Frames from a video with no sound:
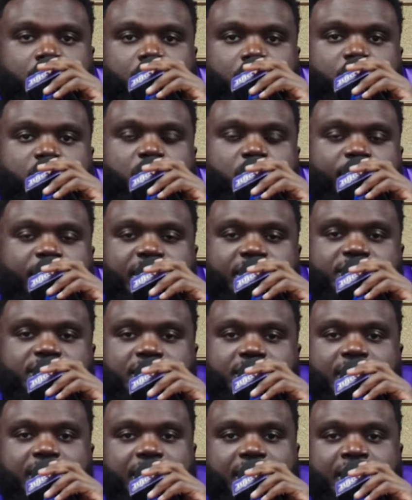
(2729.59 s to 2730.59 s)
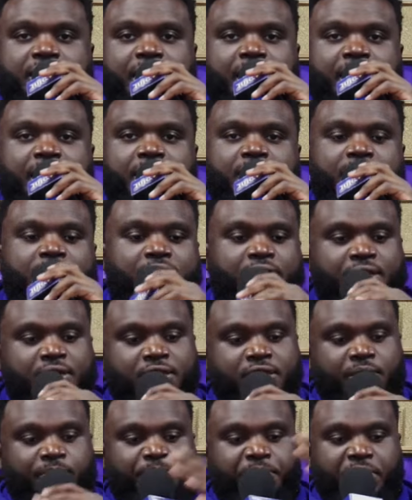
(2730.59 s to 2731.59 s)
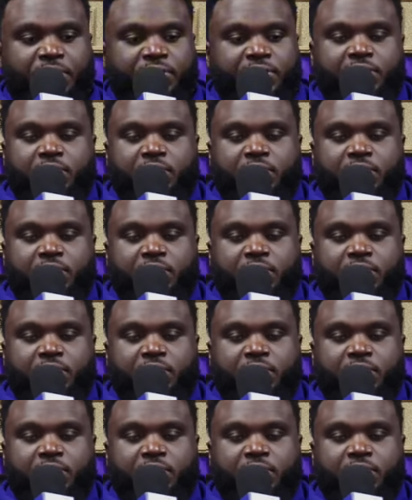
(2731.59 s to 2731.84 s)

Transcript: We don't make sure none of that. The building